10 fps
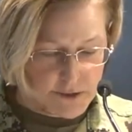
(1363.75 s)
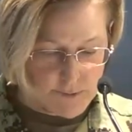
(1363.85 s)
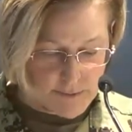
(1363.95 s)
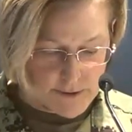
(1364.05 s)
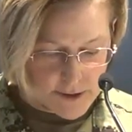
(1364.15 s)
to
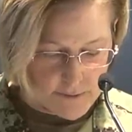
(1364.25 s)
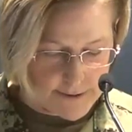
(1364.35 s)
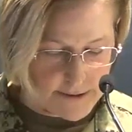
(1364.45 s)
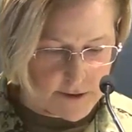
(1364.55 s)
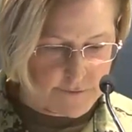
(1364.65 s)
where we're
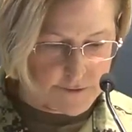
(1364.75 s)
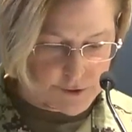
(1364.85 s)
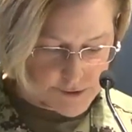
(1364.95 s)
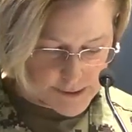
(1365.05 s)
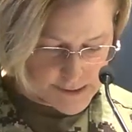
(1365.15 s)
going and our
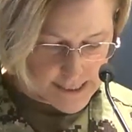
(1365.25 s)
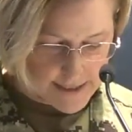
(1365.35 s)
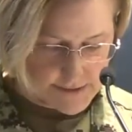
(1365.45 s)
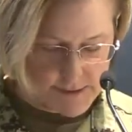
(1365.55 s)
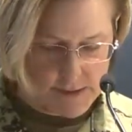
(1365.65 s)
future
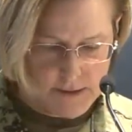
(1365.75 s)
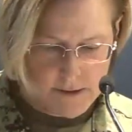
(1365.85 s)
success.